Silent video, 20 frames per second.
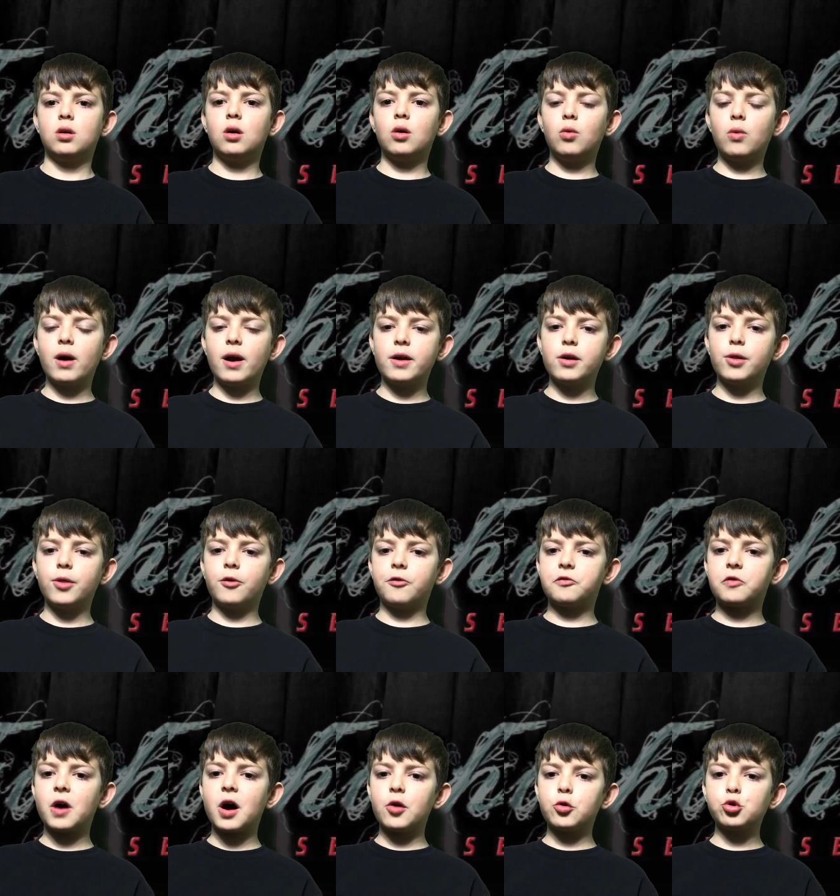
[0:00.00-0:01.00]
While the
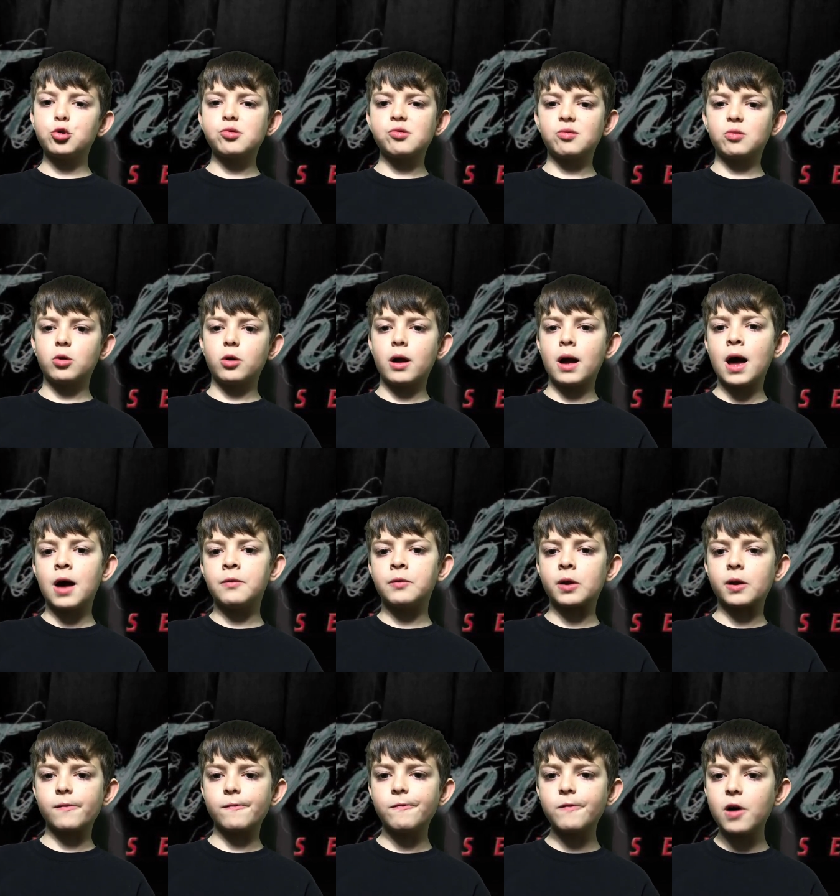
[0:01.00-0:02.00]
fathers were
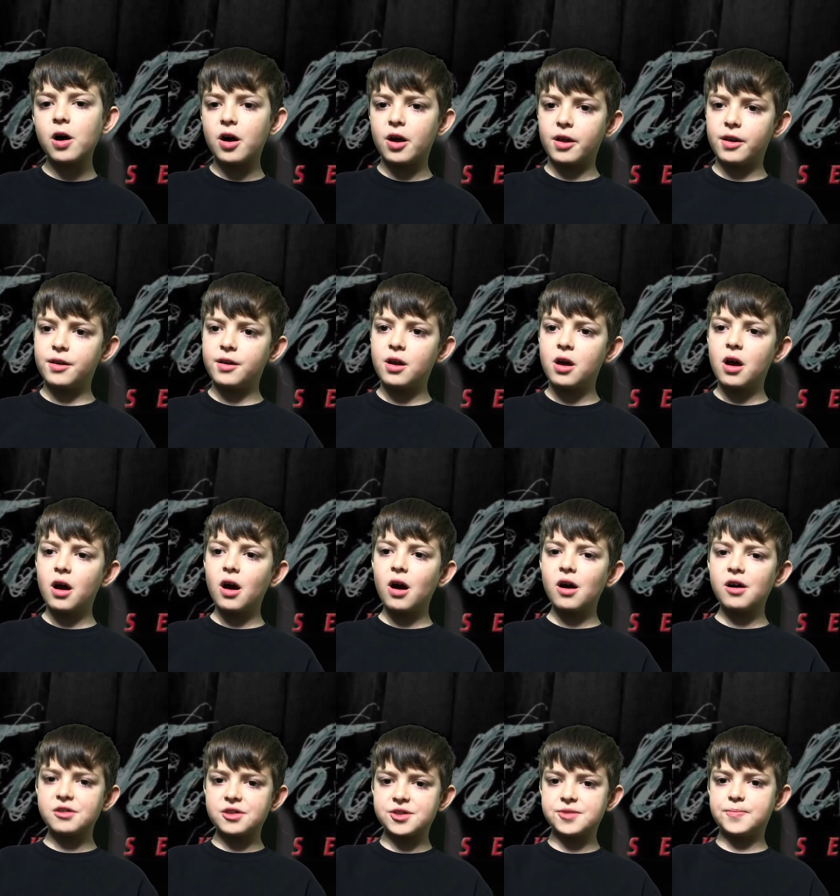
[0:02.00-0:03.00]
having fun,
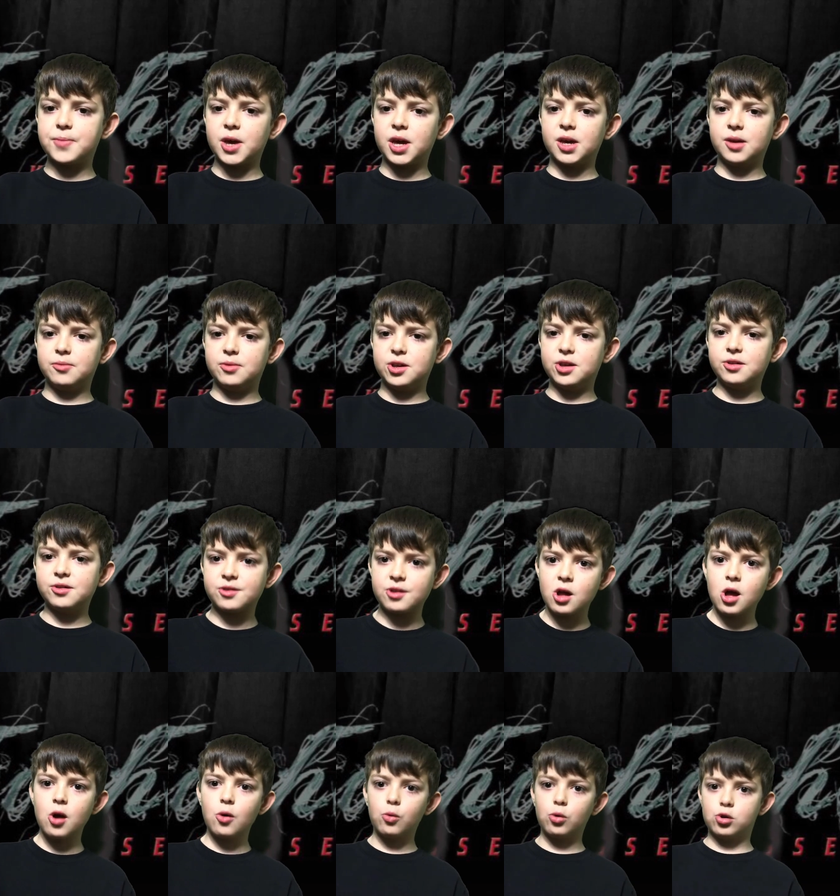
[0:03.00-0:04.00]
us babies
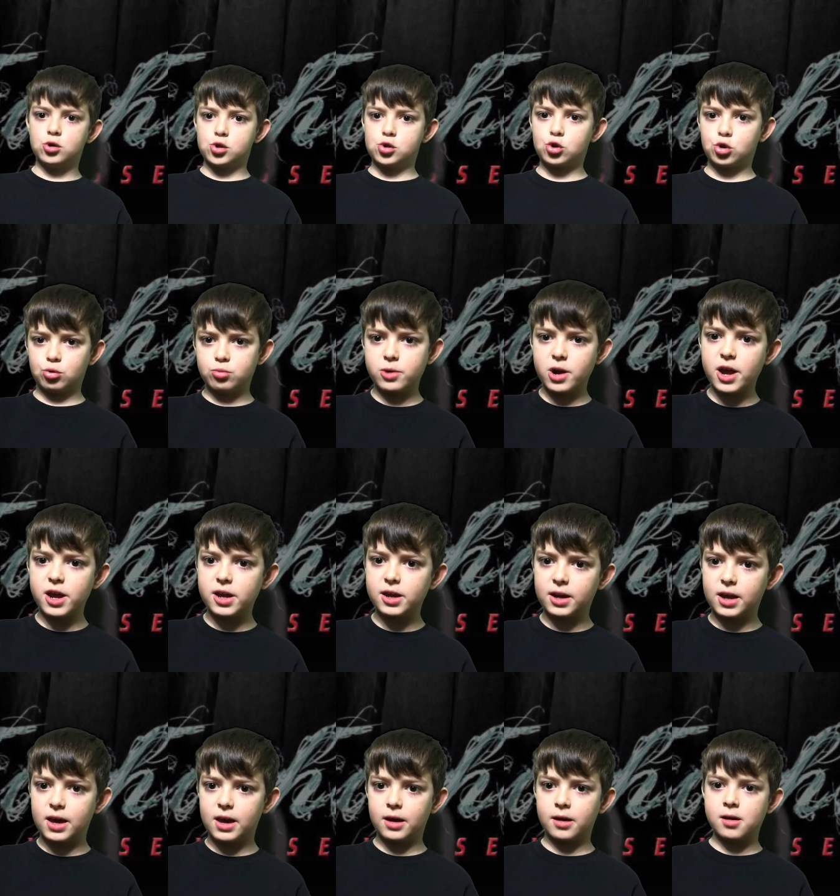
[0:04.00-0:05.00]
were
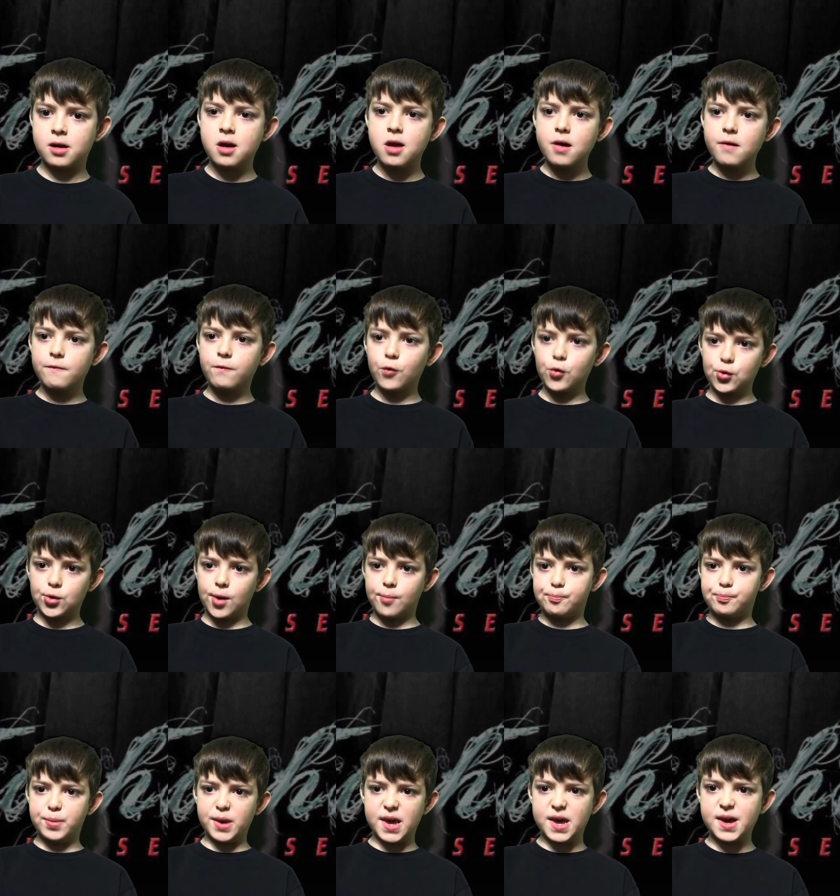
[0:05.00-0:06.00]
training for the
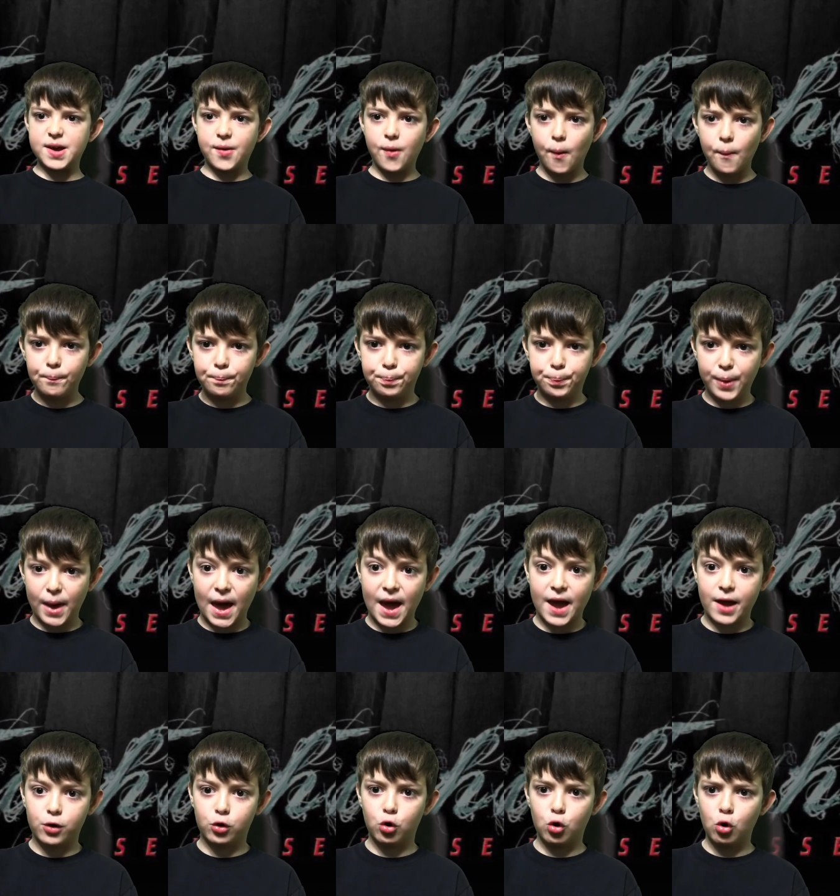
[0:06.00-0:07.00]
big
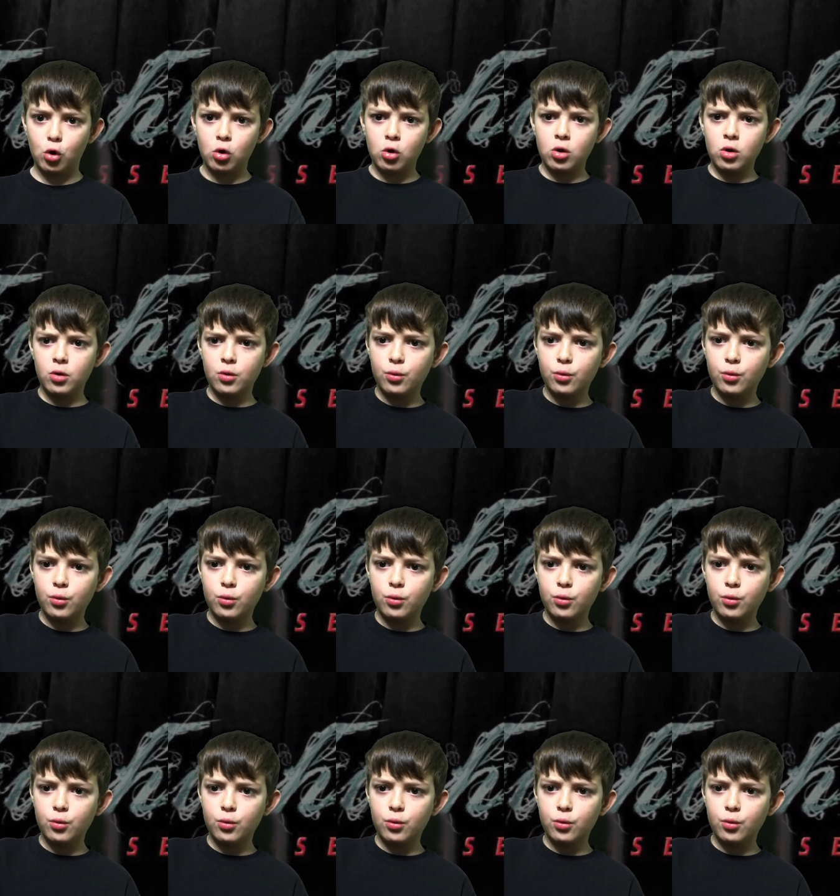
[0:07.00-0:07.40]
battle.